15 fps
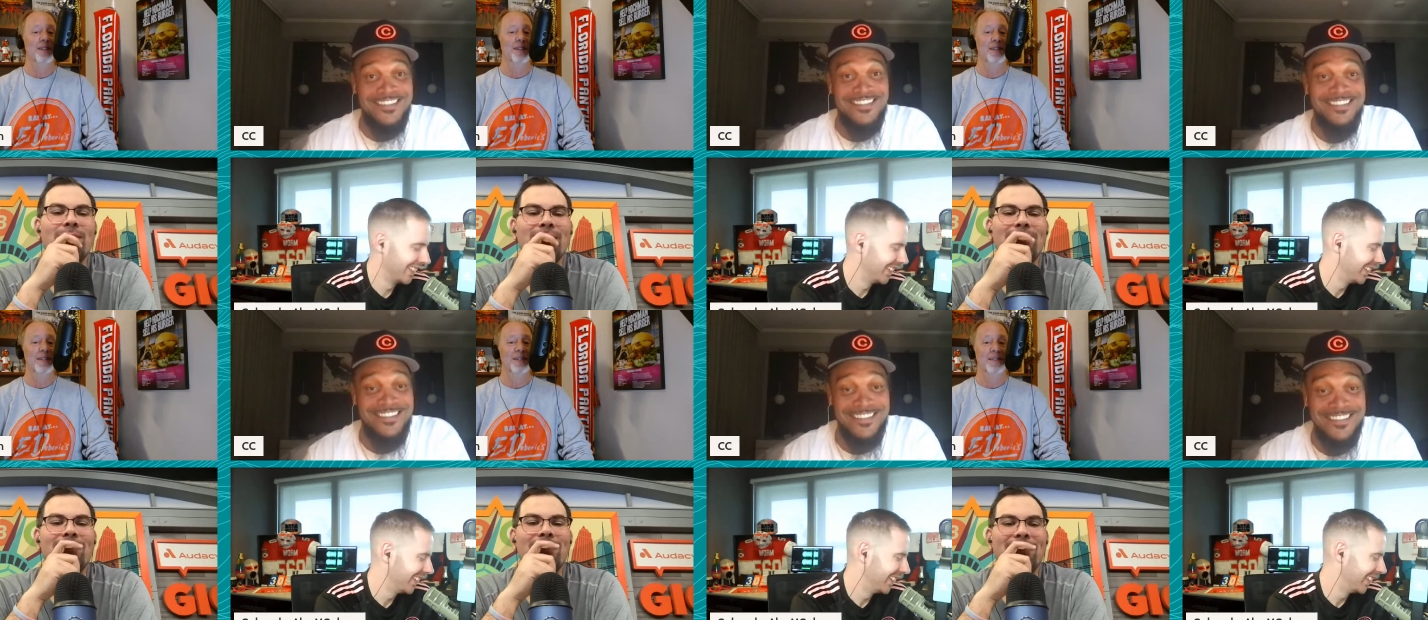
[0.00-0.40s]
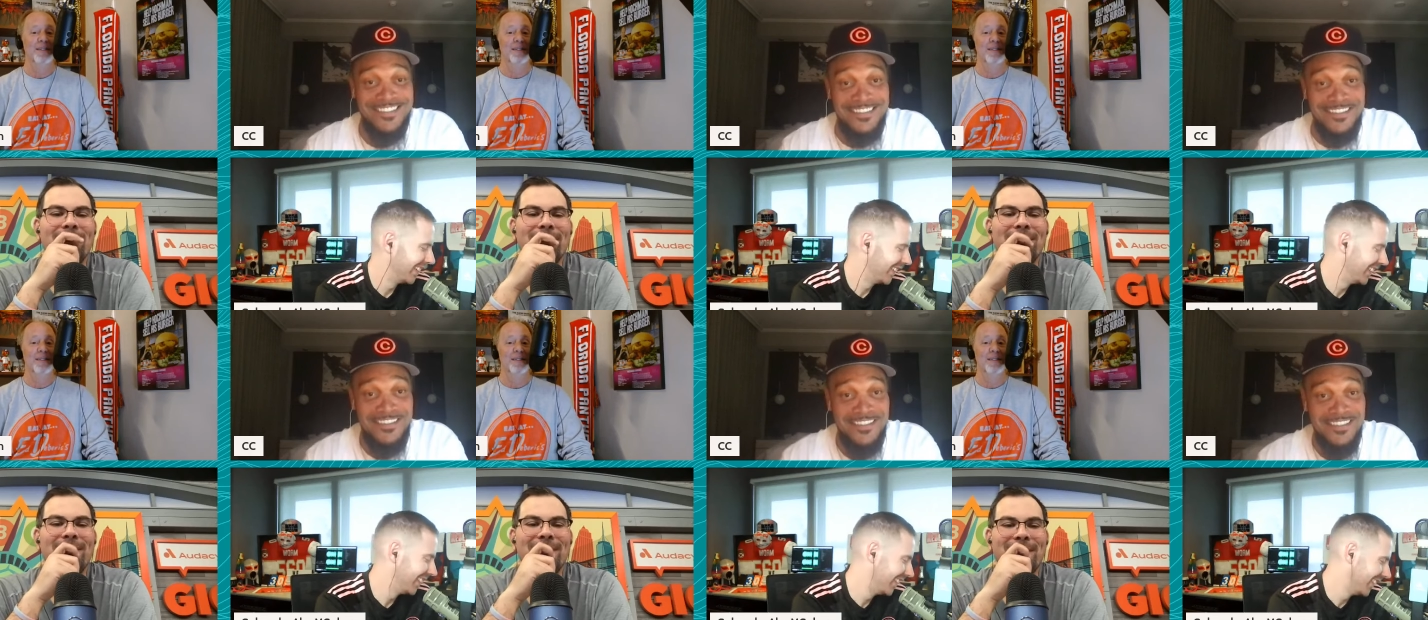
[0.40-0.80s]

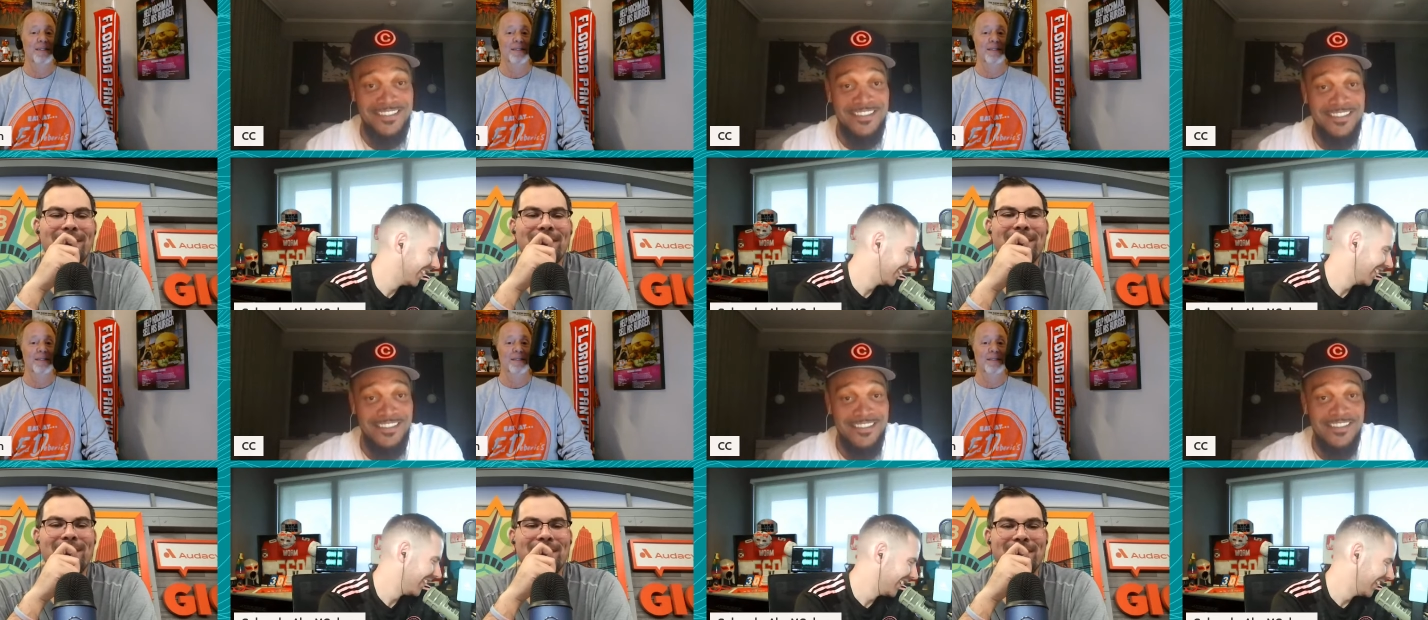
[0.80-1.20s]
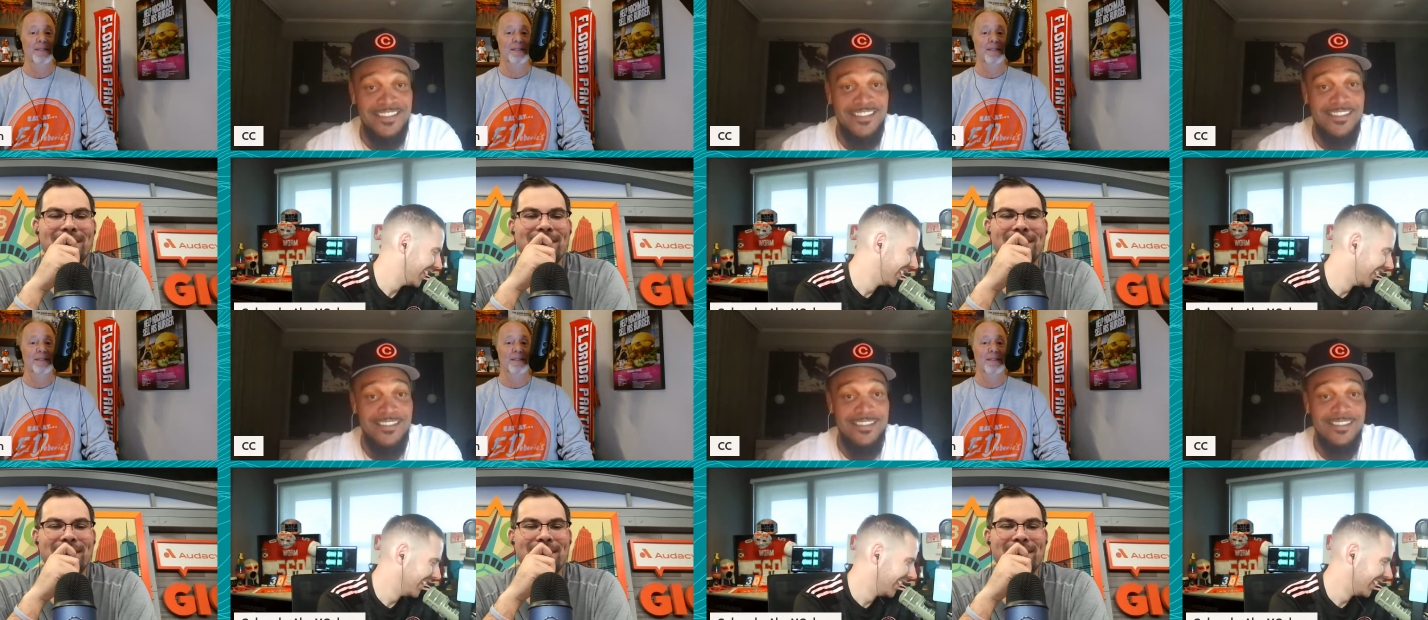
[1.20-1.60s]

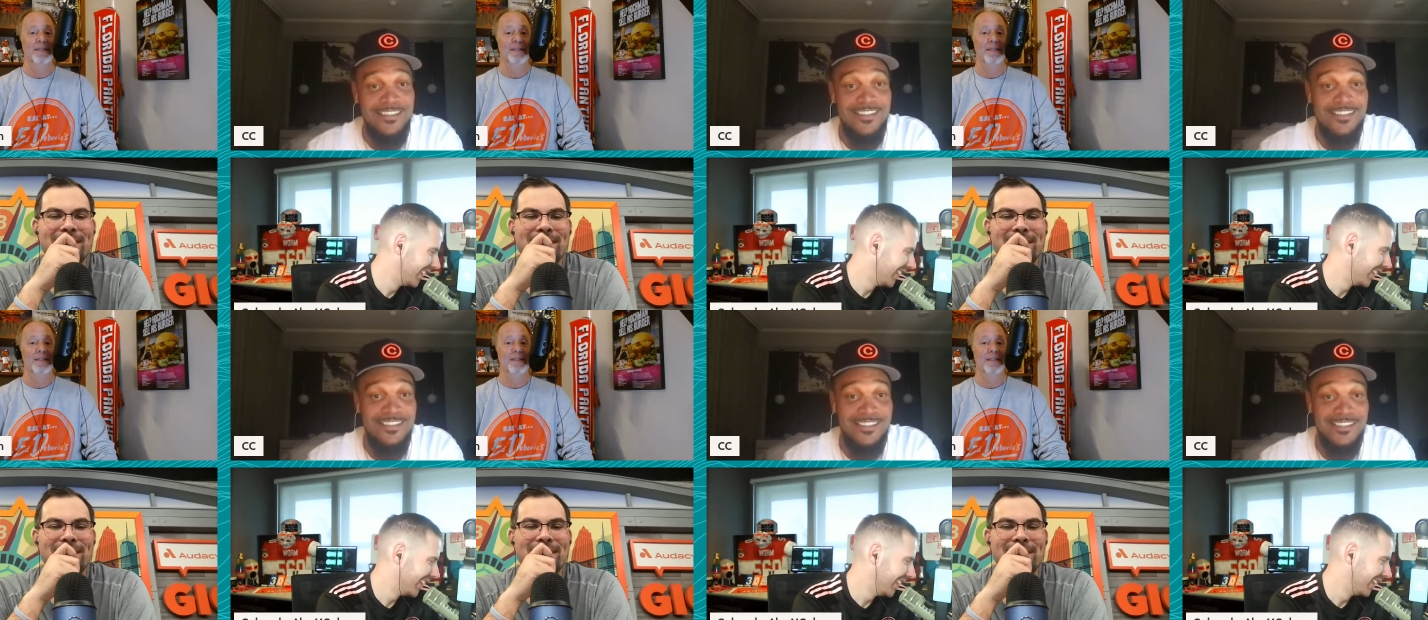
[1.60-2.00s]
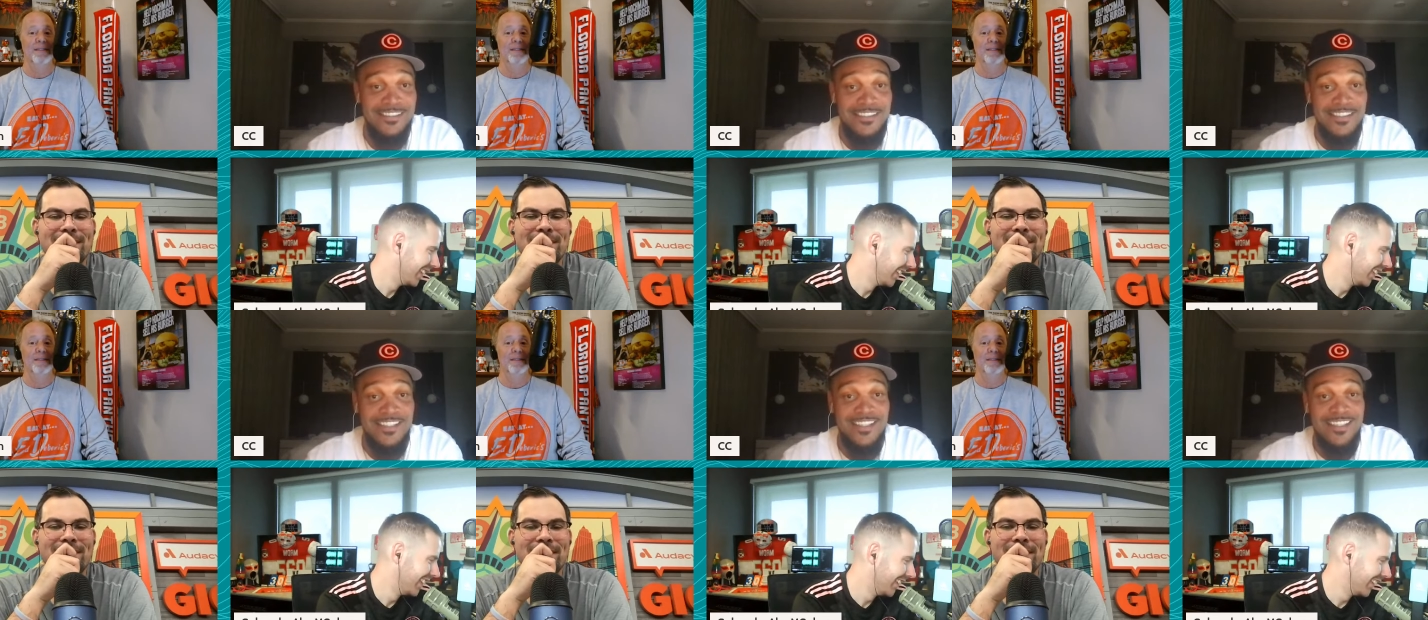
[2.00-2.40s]

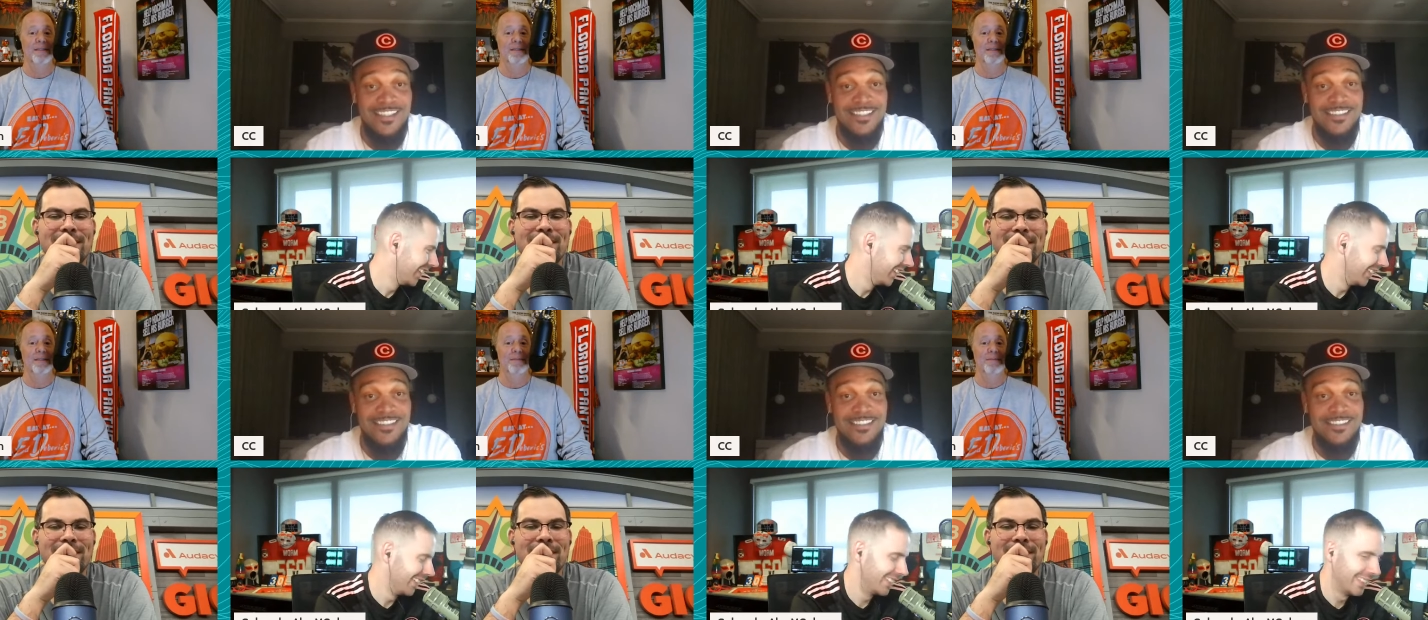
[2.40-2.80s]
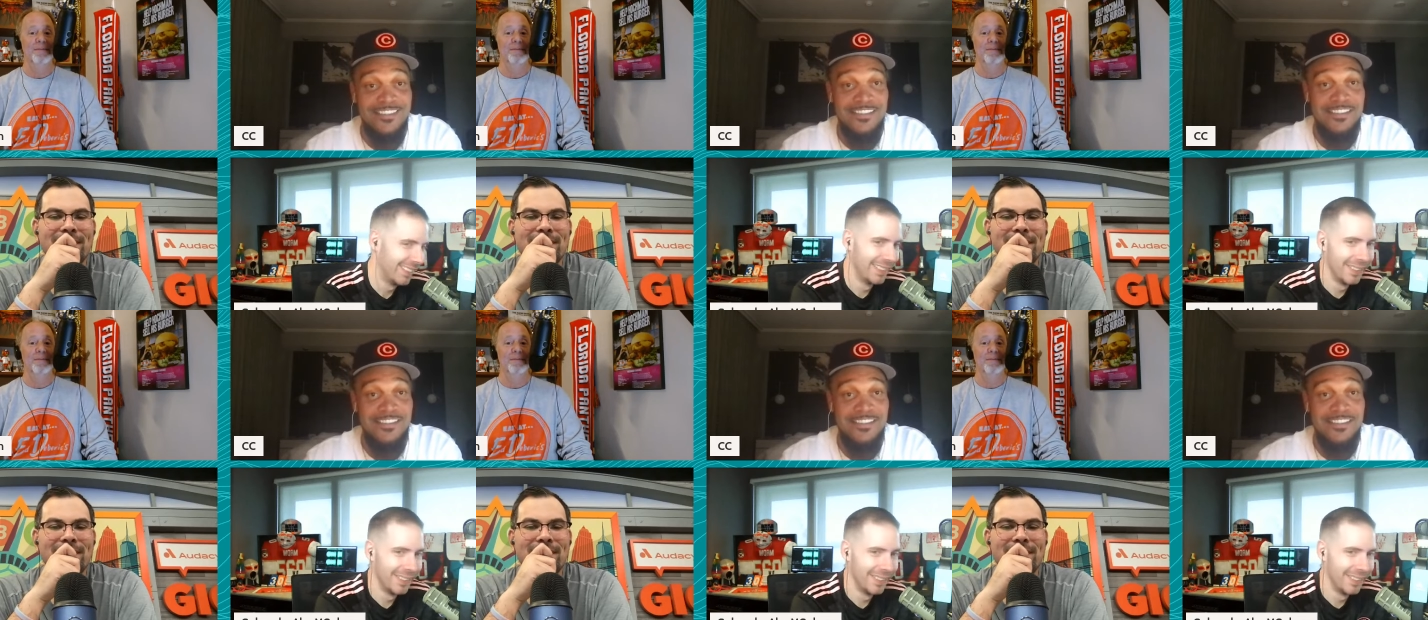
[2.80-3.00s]
(silence)